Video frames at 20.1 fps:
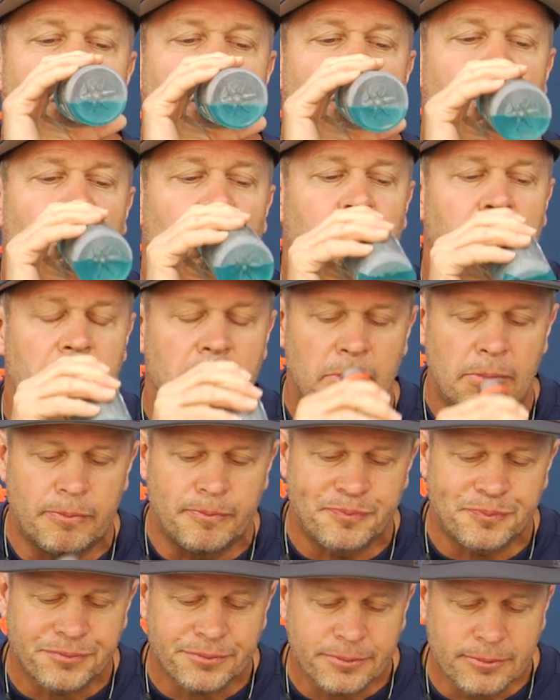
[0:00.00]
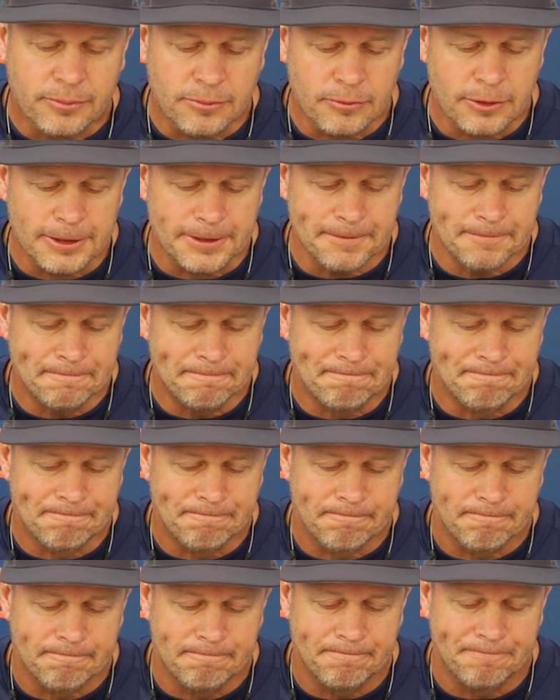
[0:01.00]
What are some of the things that you already noticed from
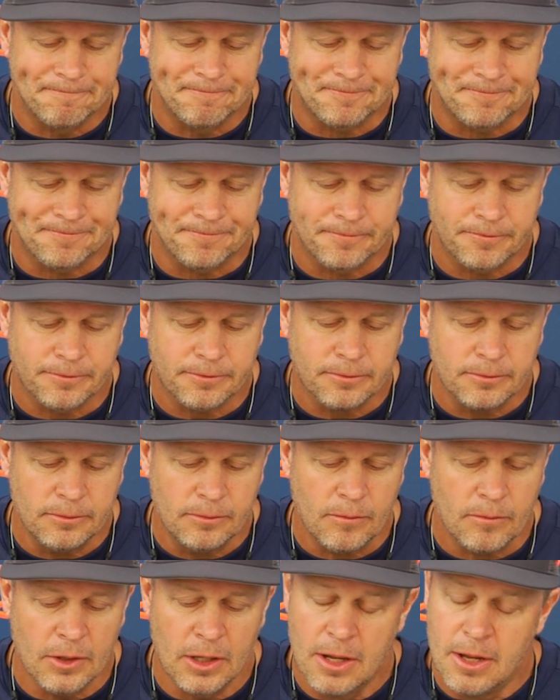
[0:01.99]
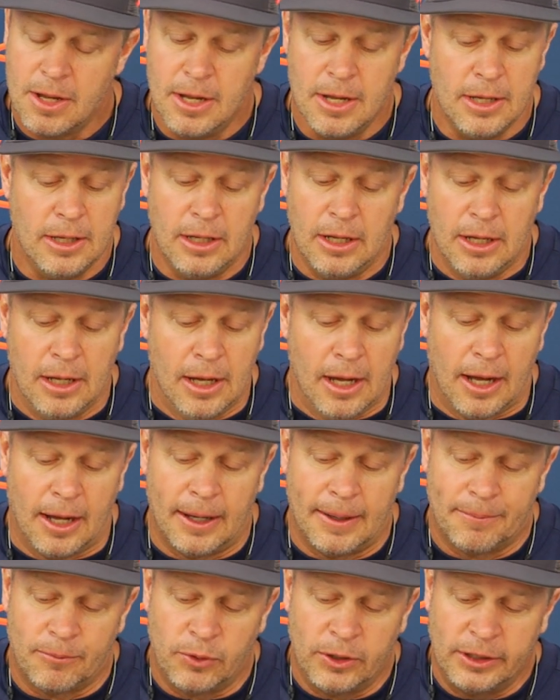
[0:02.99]
these new, new faces?
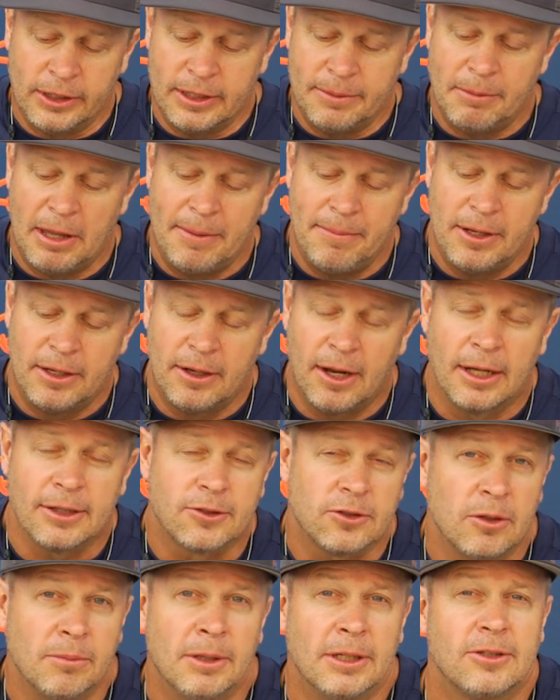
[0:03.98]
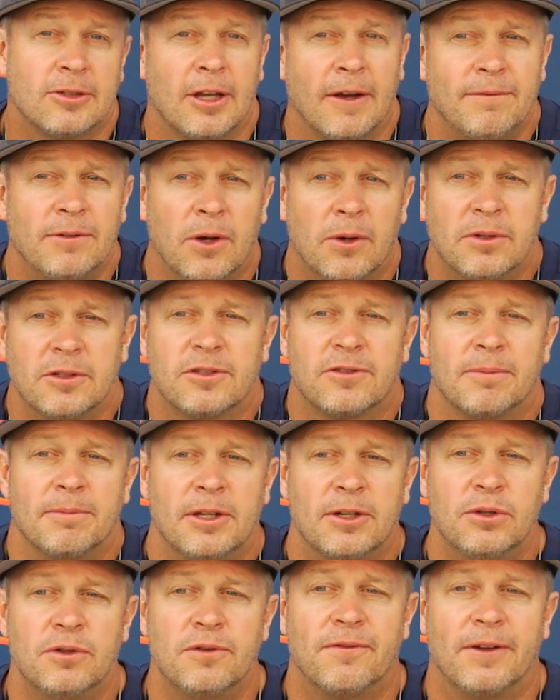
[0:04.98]
Um, really, maybe not so much I've noticed from
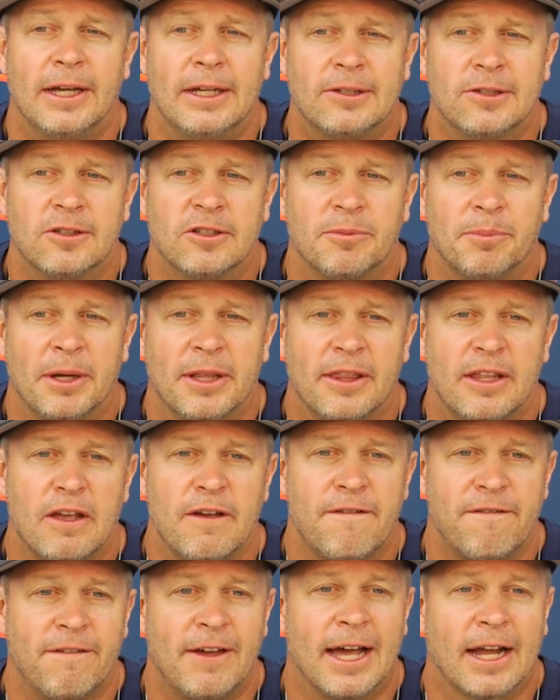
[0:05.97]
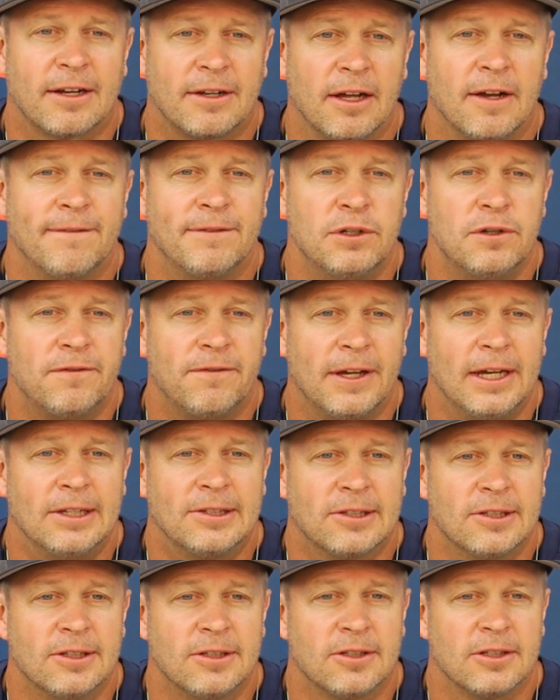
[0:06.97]
the new faces, but the effect of new
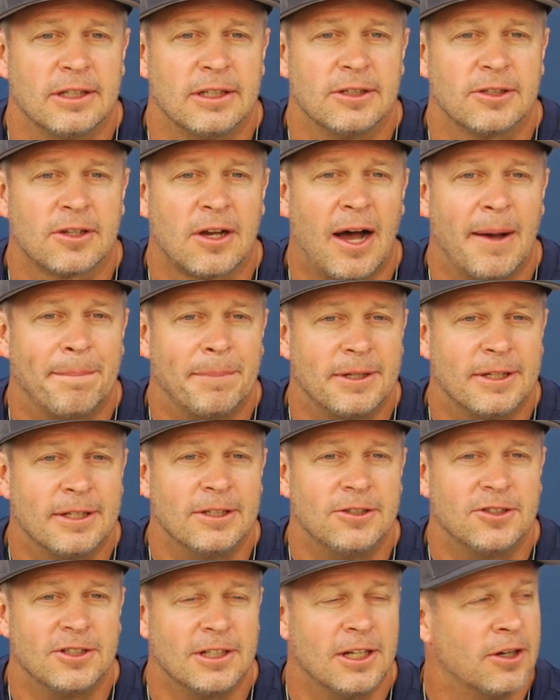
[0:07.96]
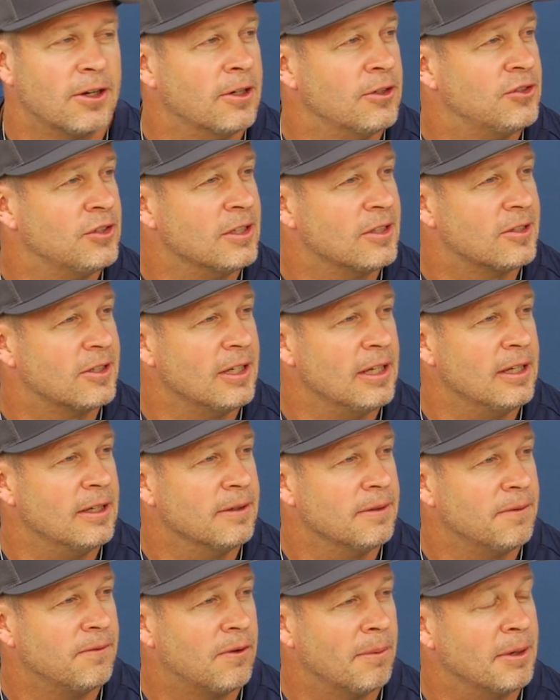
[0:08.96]
faces is competition and urgency
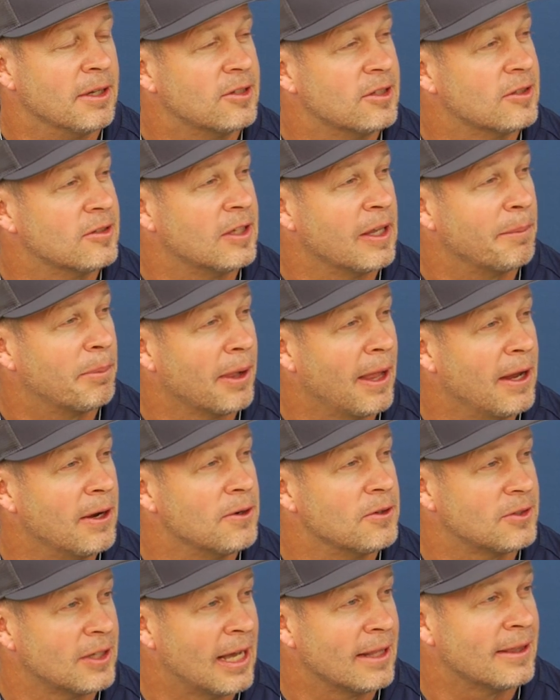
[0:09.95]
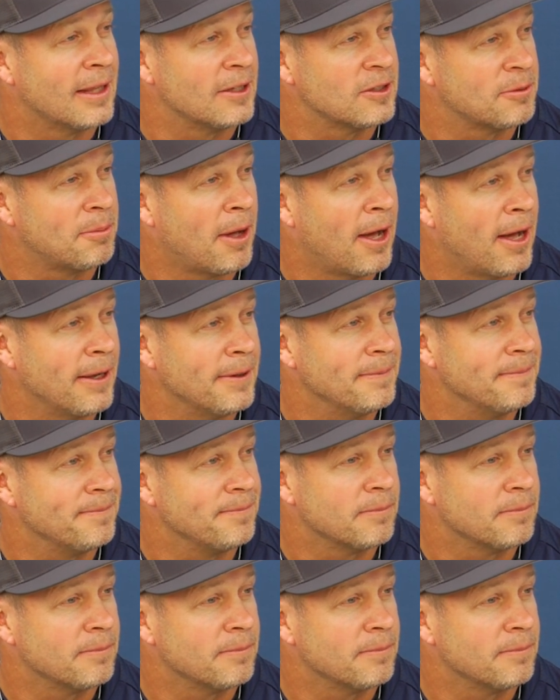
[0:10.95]
from existing players at that spot.